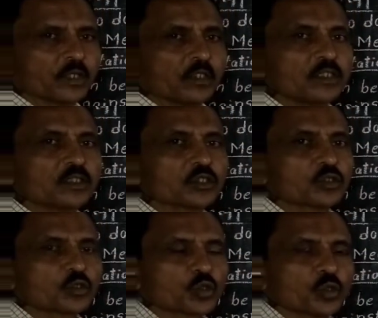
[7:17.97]
is
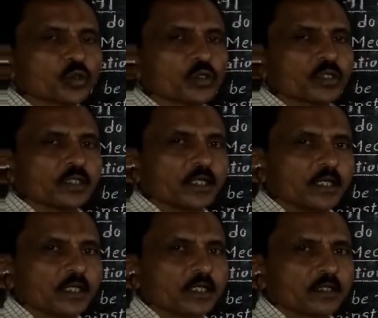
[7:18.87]
stored
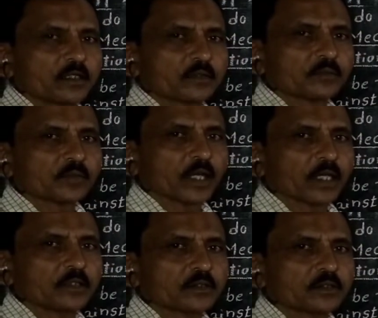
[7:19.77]
in it
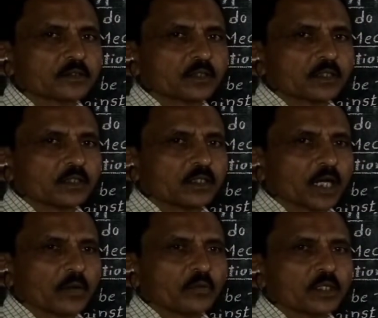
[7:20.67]
as
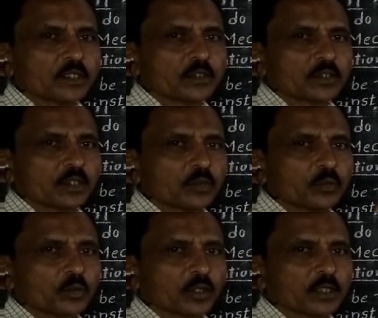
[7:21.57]
gravitational
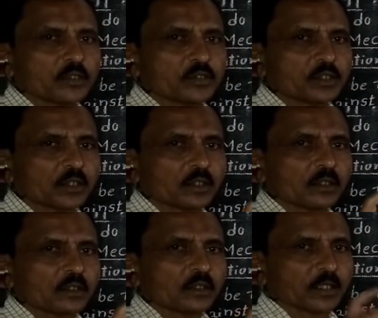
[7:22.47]
potential
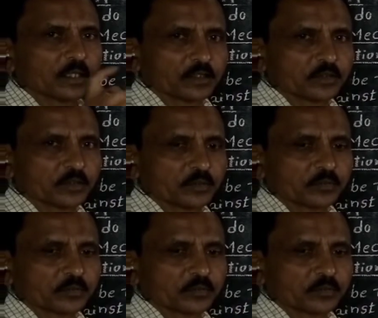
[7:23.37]
energy.